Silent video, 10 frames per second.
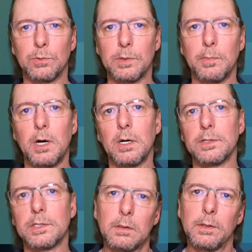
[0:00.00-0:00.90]

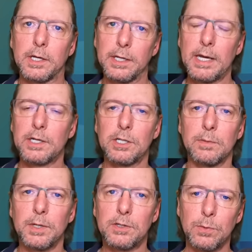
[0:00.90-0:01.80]
demands. The connection
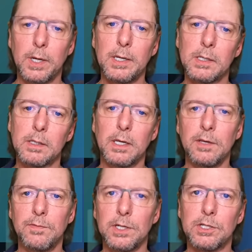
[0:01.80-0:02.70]
between the
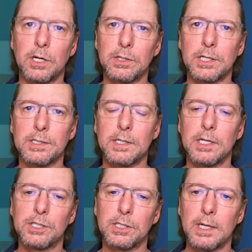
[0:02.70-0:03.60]
EV charging
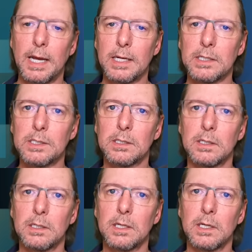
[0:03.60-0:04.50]
station and
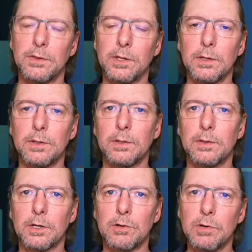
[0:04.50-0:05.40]

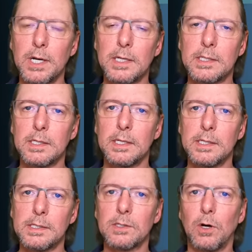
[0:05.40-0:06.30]
the grid
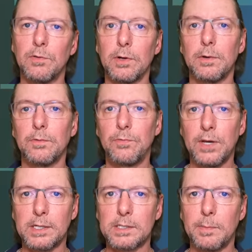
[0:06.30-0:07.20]
is of a
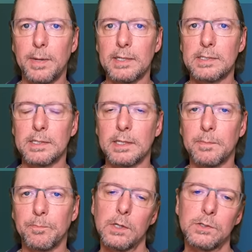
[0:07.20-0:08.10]
fixed capacity.
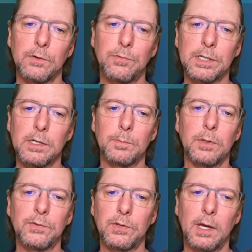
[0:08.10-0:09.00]
So for
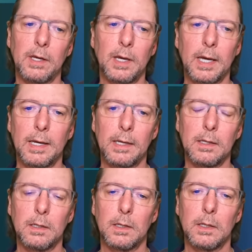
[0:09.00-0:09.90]
example, say a
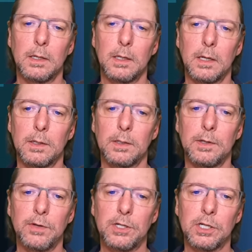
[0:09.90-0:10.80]

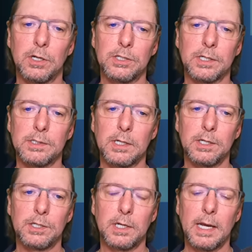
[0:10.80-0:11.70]
EV charging
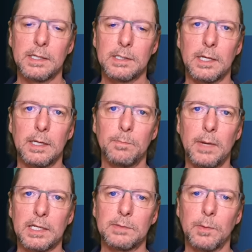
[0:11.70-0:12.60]
station has a
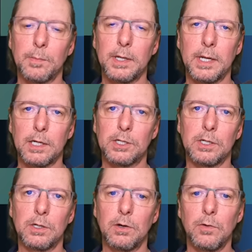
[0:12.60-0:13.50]
maximum
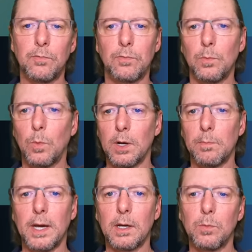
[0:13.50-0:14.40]
connection of 1
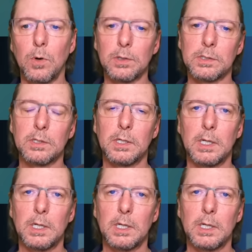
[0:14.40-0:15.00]
megawatt